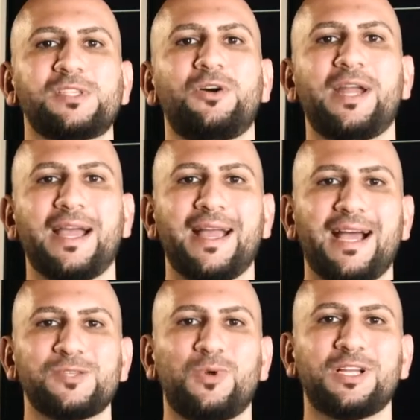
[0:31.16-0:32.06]
going on,
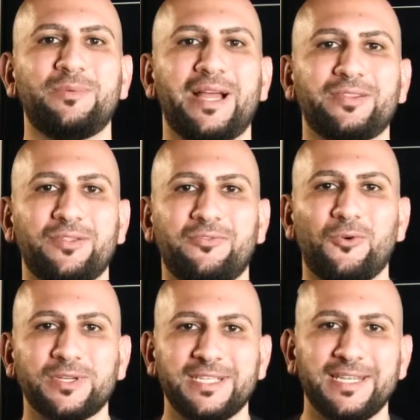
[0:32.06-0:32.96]
guys? Welcome back to the
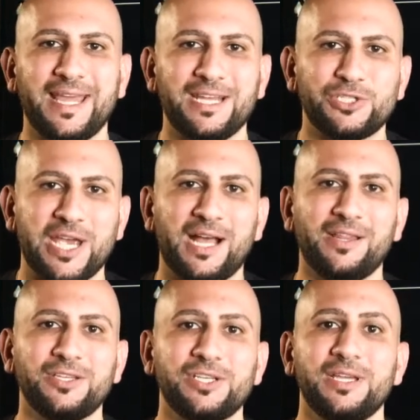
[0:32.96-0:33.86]
14-day
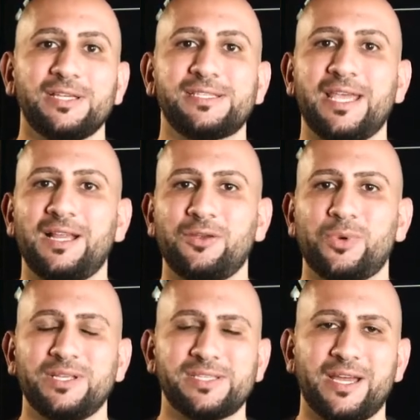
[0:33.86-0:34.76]
challenge, scaling your
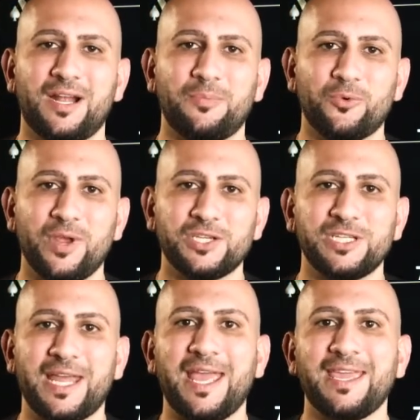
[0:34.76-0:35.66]
real estate operation,
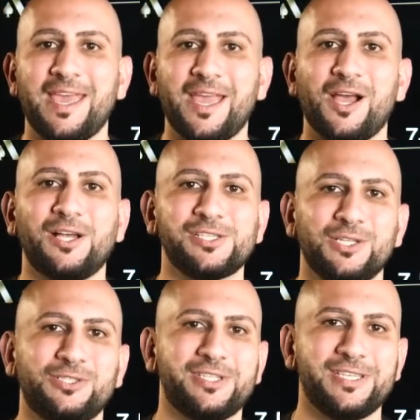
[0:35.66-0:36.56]
aka
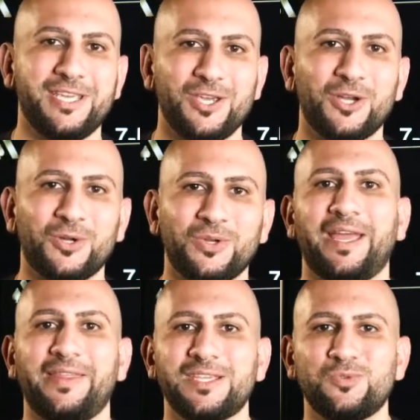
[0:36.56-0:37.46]
Hustler to CEO.
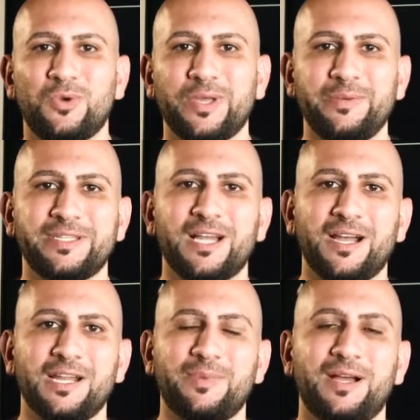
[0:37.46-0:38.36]
In this one, we're going to be
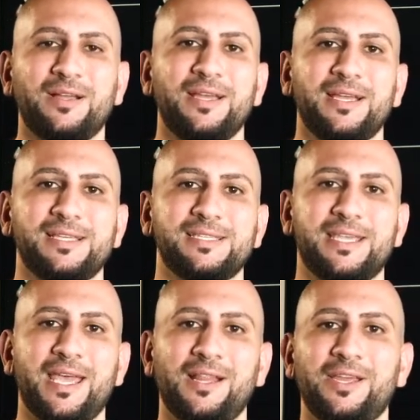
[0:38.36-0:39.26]
talking about
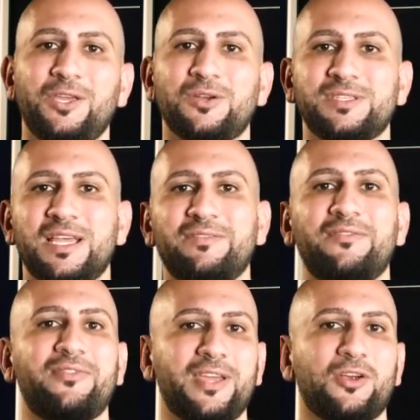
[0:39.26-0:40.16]
scaling your
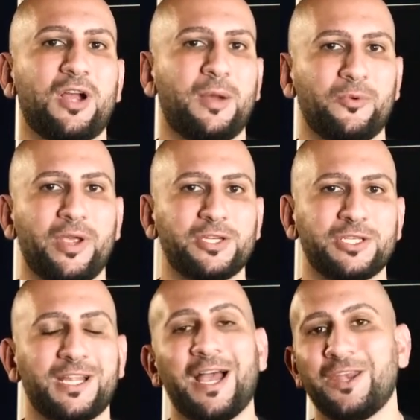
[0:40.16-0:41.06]
7-figure
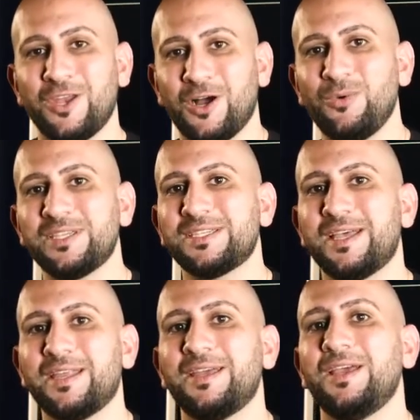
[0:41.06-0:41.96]
operation. I know we
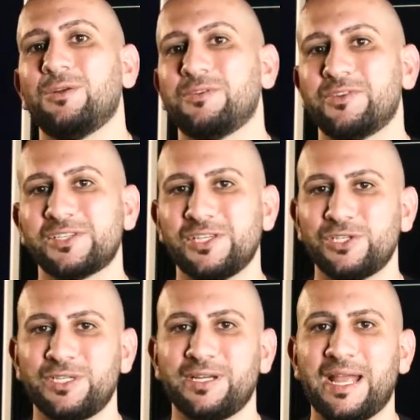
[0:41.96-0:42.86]
said reverse
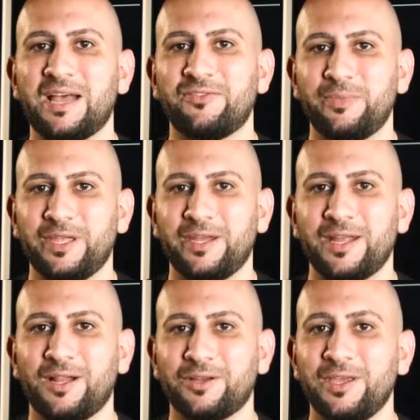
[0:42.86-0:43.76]
engineering
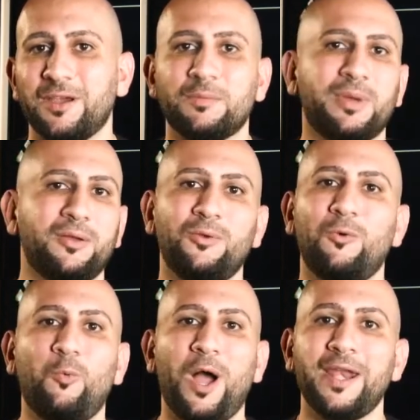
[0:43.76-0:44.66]
$500,000 a year, but
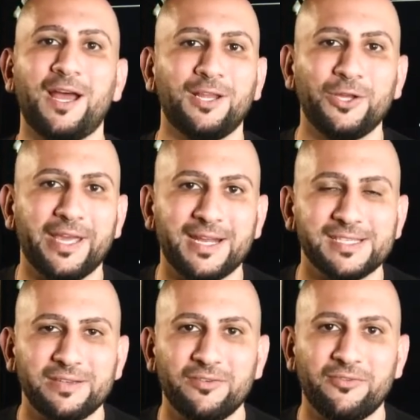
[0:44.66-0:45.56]
why not look at a
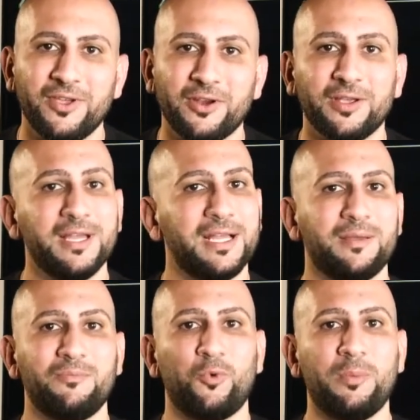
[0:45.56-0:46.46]
7-figure,
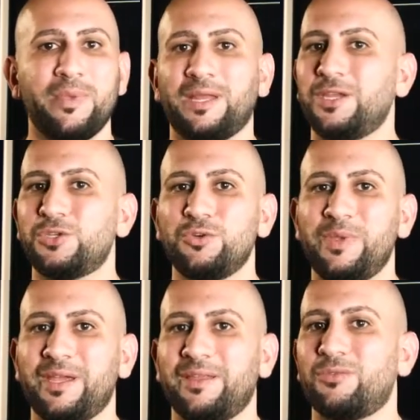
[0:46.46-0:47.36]
$1 million, $2
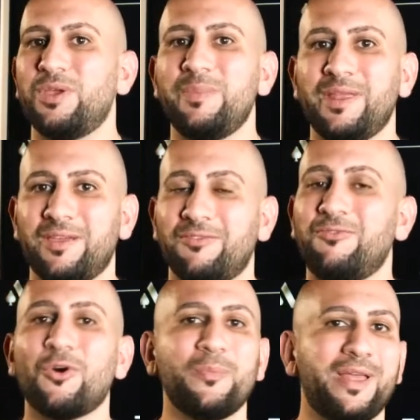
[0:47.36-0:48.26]
million, $3 million,
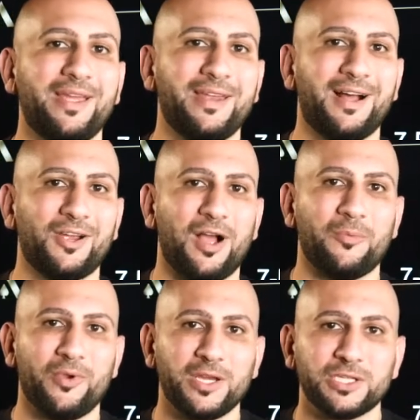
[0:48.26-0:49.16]
$4 million
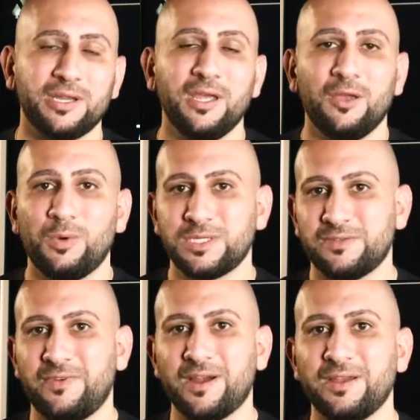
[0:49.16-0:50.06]
operation, which is
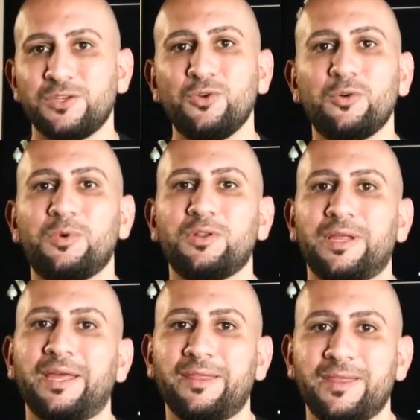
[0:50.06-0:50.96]
very doable
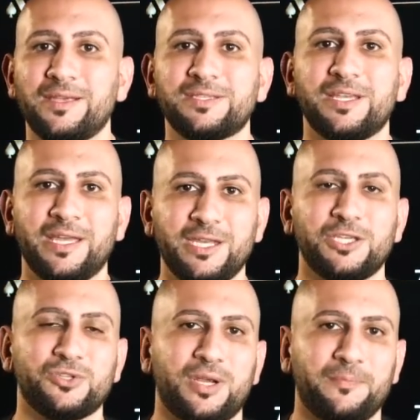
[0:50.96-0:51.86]
in this
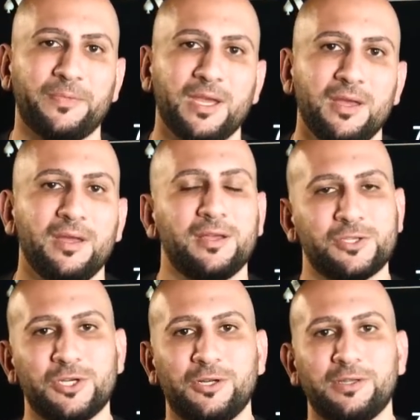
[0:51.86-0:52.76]
industry.
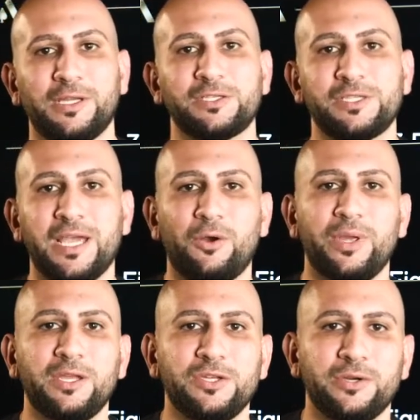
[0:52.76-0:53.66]
So let's see how we
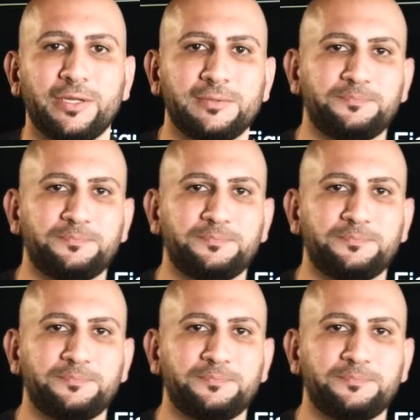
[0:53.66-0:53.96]
can do it.